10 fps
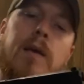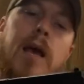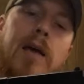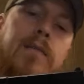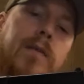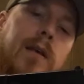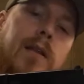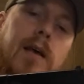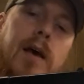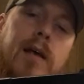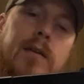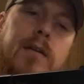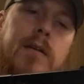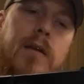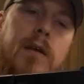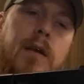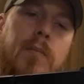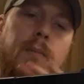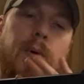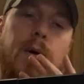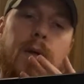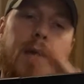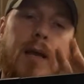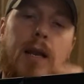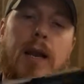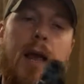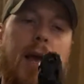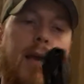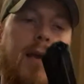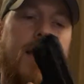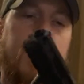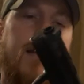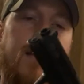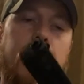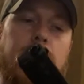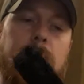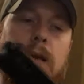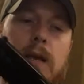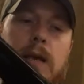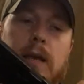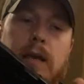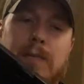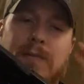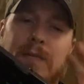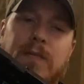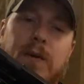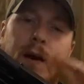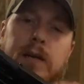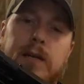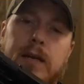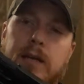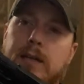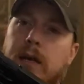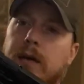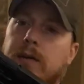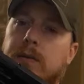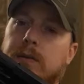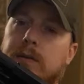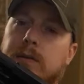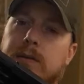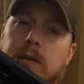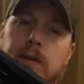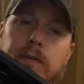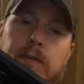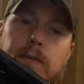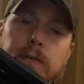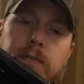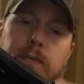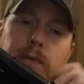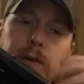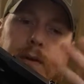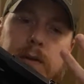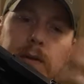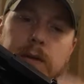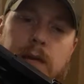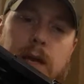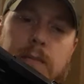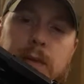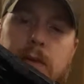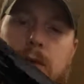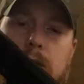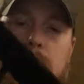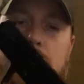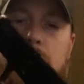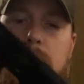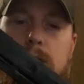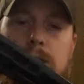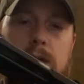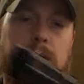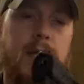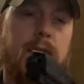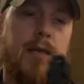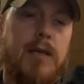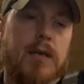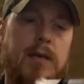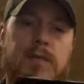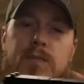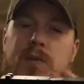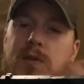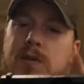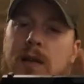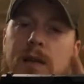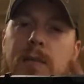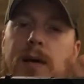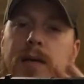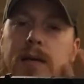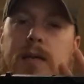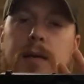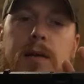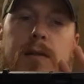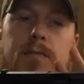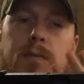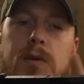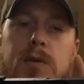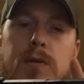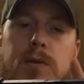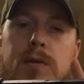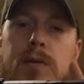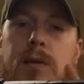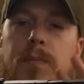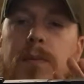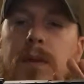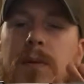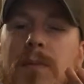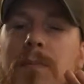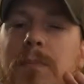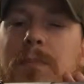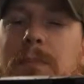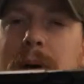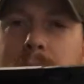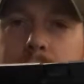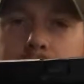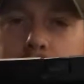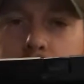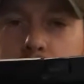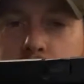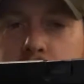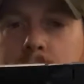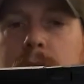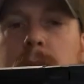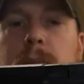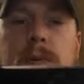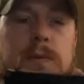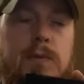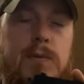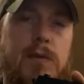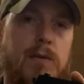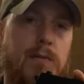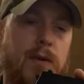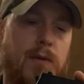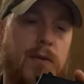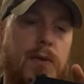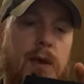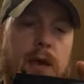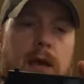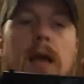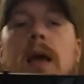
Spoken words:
hefty in the hand, but they lack the finer details of the TM and the UHC. They're just slightly better detailed guns, they're a better shape to the real thing,